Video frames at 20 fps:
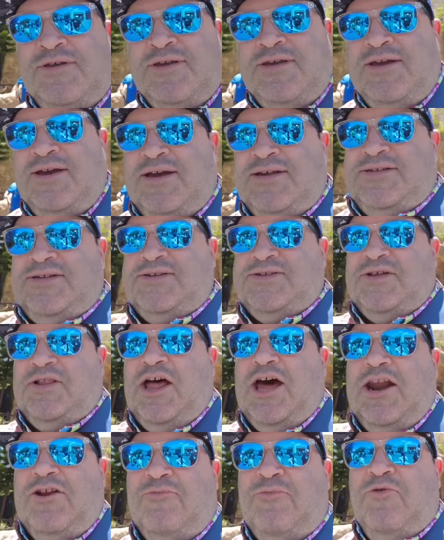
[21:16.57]
because there's a
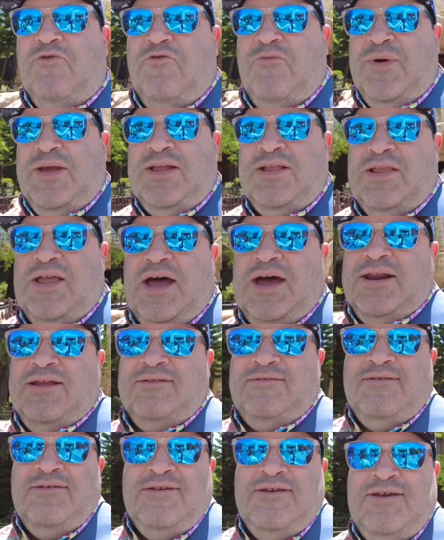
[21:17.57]
lot of movement, a lot
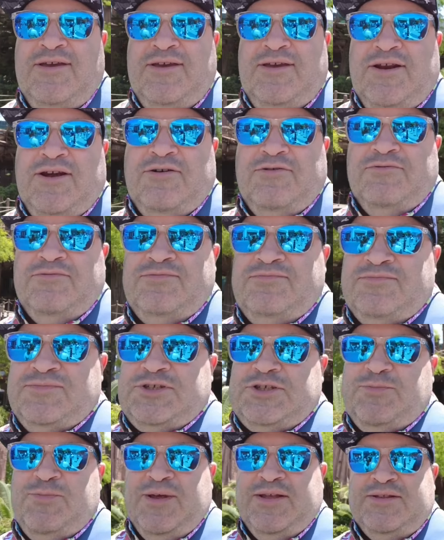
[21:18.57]
of you know
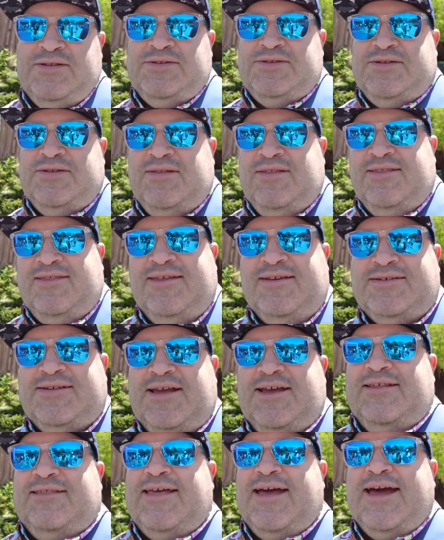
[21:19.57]
spins and things
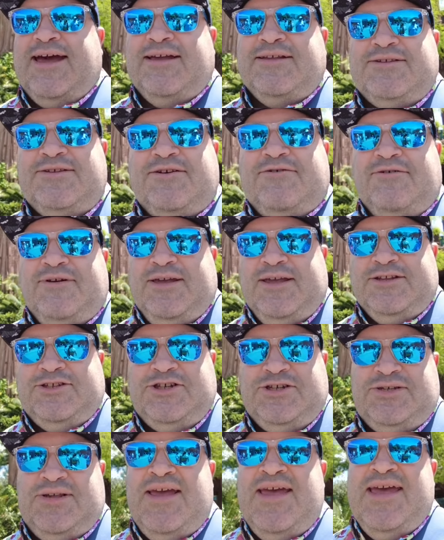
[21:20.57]
like that. So it's
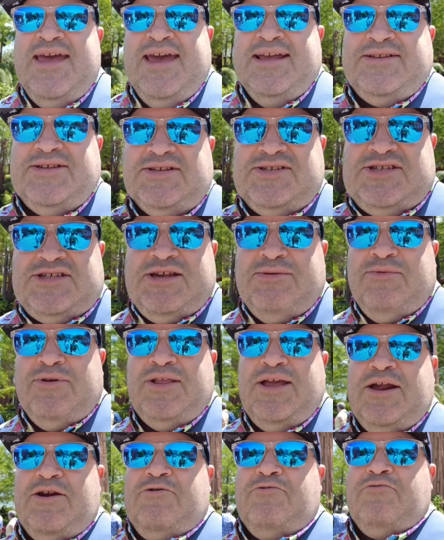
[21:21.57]
just it's a simulator